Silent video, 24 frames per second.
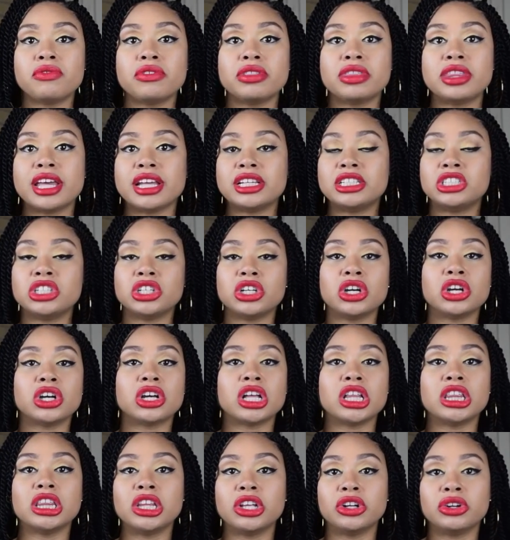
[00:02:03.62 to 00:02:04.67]
they took
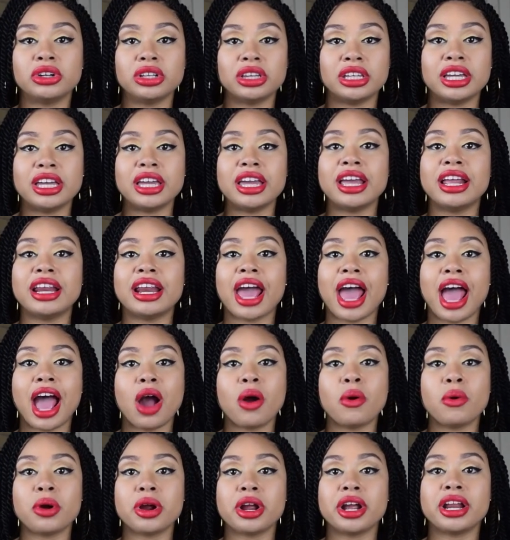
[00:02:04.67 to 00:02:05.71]
literally an
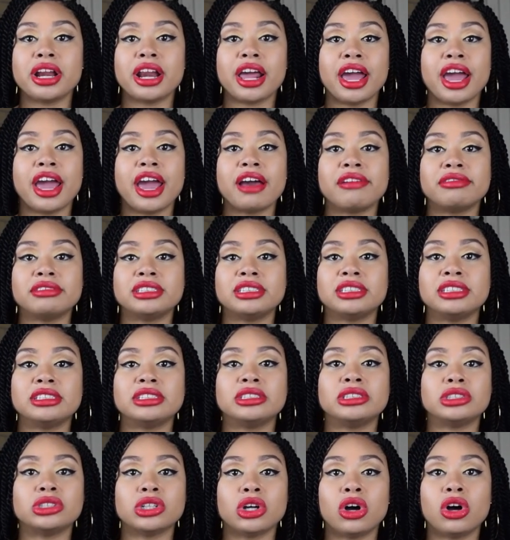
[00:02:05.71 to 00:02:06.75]
hour and a half to
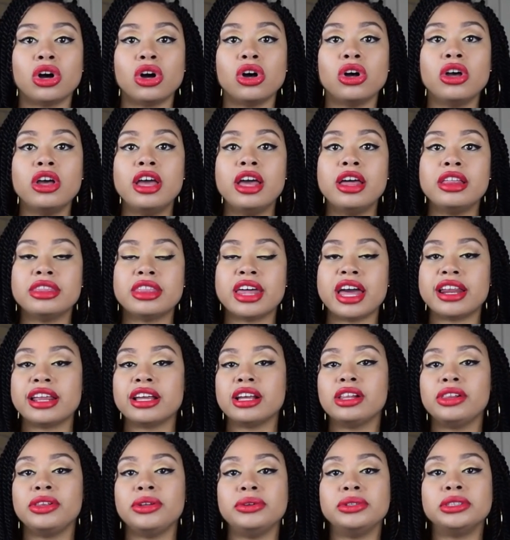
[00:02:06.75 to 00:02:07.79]
install. That
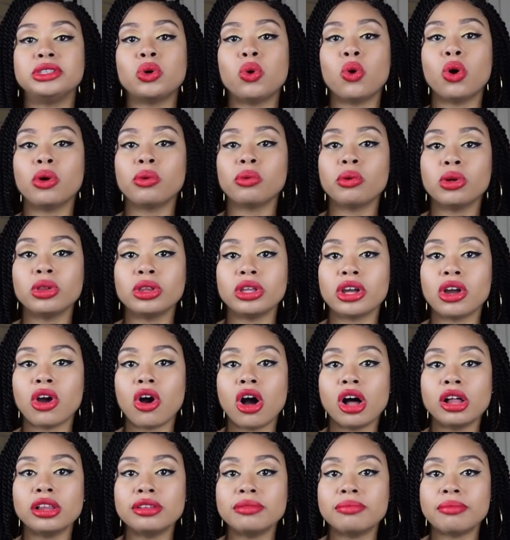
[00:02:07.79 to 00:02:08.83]
includes cornrowing
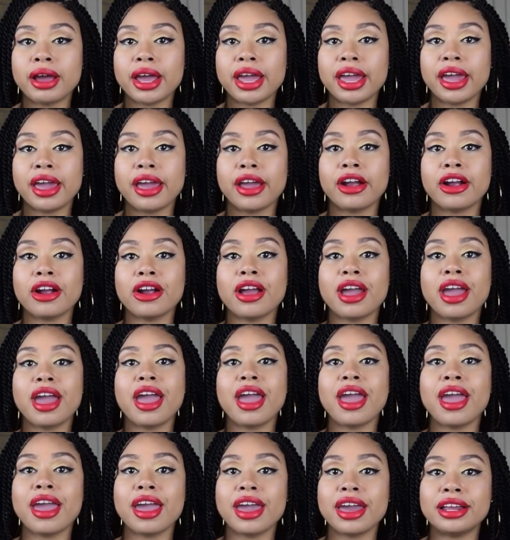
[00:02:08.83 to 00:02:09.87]
all of my hair
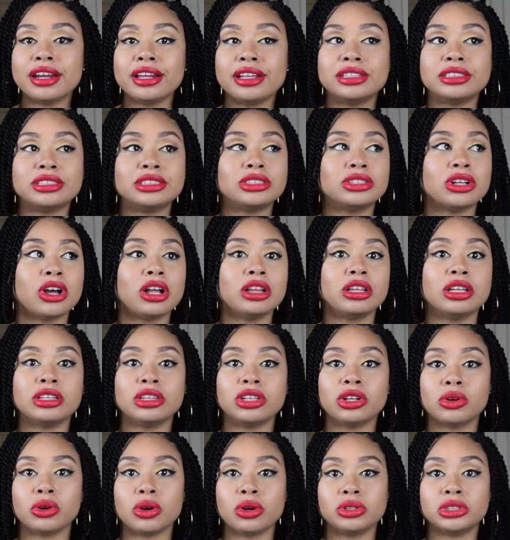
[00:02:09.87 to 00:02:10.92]
and
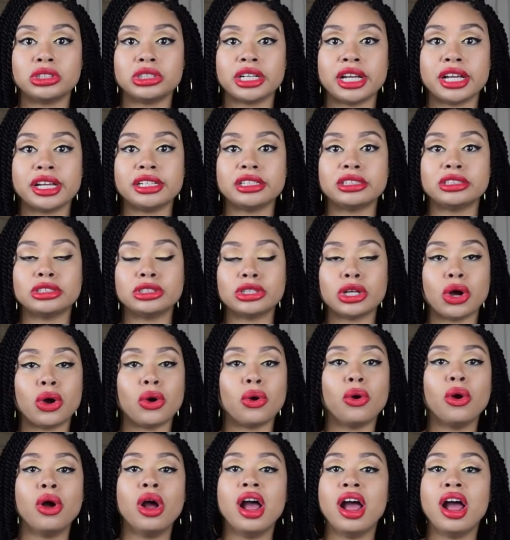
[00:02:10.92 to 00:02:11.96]
installing the crochets. So